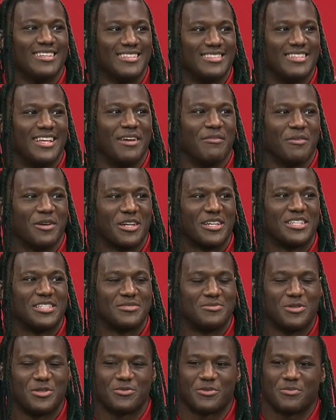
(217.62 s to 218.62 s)
that Marques
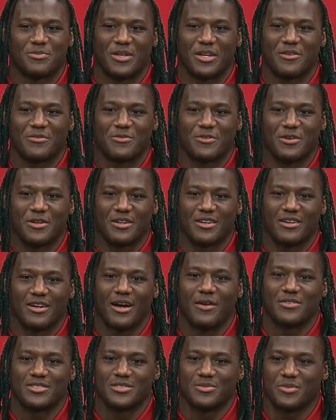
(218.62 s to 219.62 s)
Buford played for.
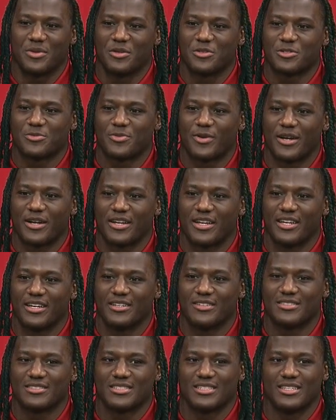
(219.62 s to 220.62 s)
I was the Melrose Park
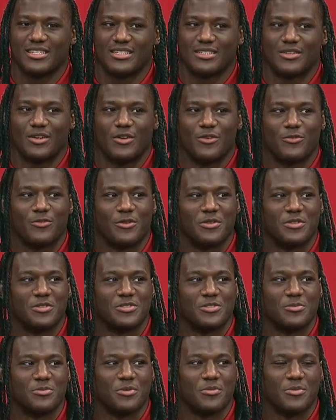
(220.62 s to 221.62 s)
Gales, and on for the
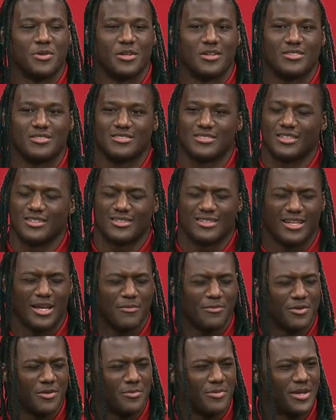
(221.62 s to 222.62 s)
Super Bowl, you know, the
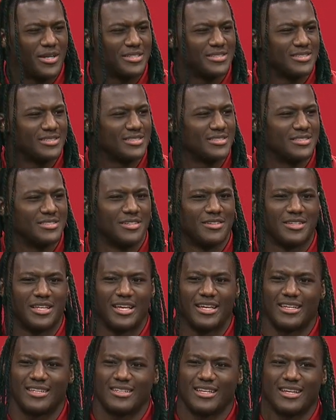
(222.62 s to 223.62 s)
Naperville Patriots, you know,
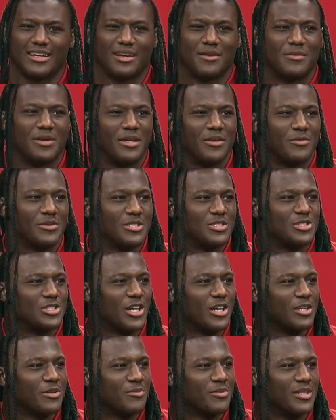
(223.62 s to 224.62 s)
they they come in with the
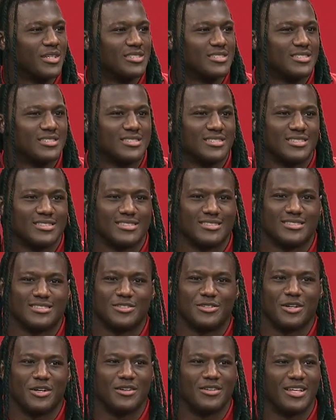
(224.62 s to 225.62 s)
charter buses, and
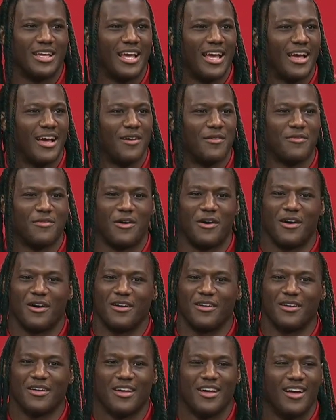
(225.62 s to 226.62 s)
you know, they have
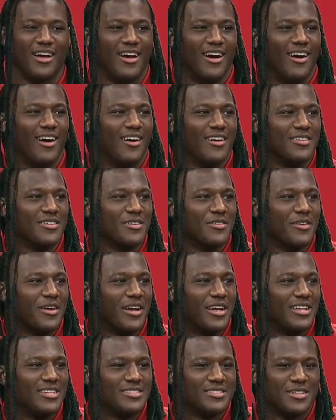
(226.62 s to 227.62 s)
all all the
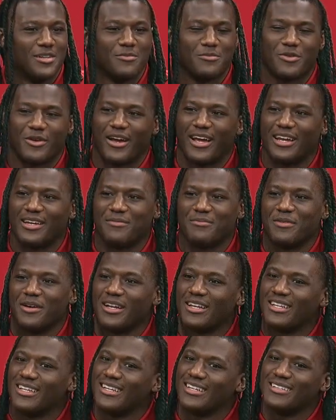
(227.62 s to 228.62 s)
great, you know, bread and
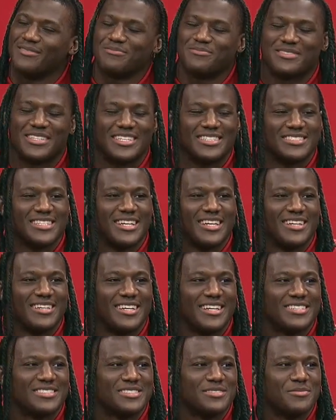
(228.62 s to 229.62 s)
money and things of that
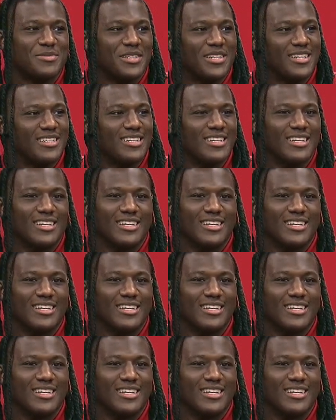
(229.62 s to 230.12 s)
nature. But